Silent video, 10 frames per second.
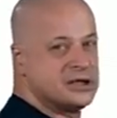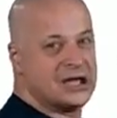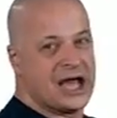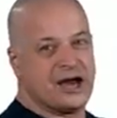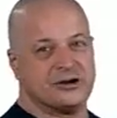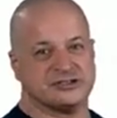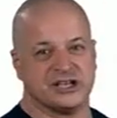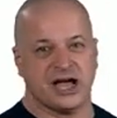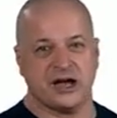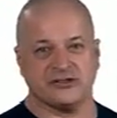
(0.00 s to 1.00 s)

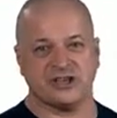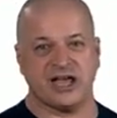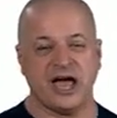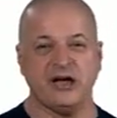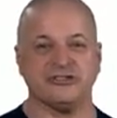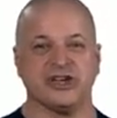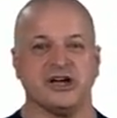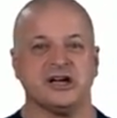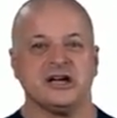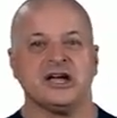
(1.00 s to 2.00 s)
yowza, yowza.
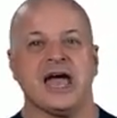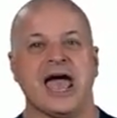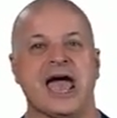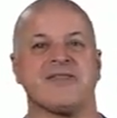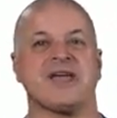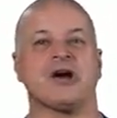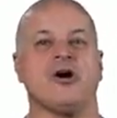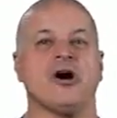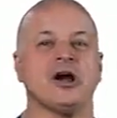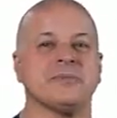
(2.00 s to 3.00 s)
And the
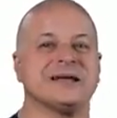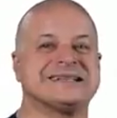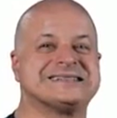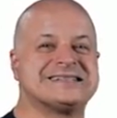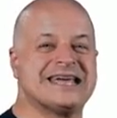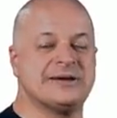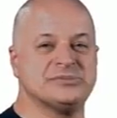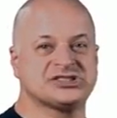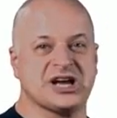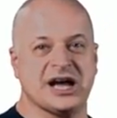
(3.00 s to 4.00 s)
arm on the same
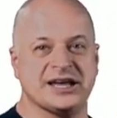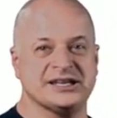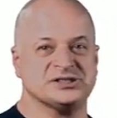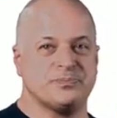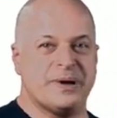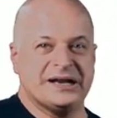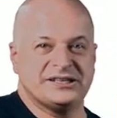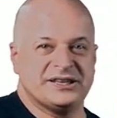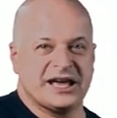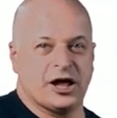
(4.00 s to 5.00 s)
side is bent
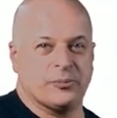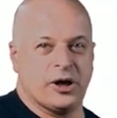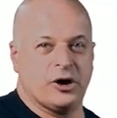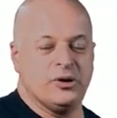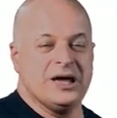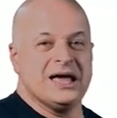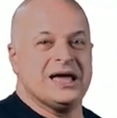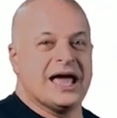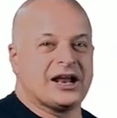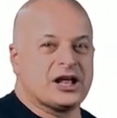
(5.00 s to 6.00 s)
at the elbow
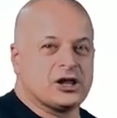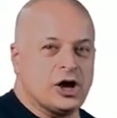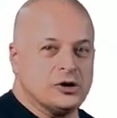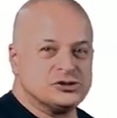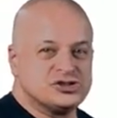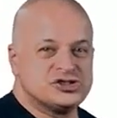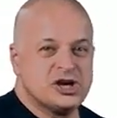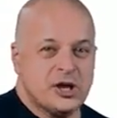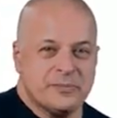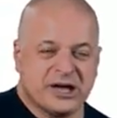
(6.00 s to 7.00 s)
and close
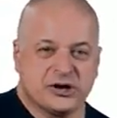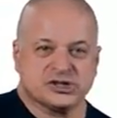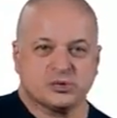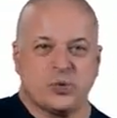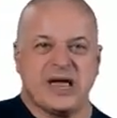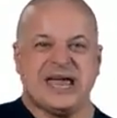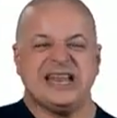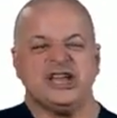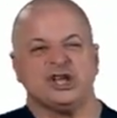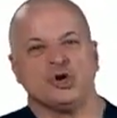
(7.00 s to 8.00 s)
because
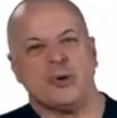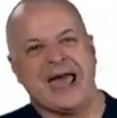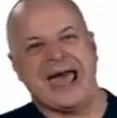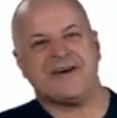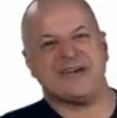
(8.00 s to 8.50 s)
when you have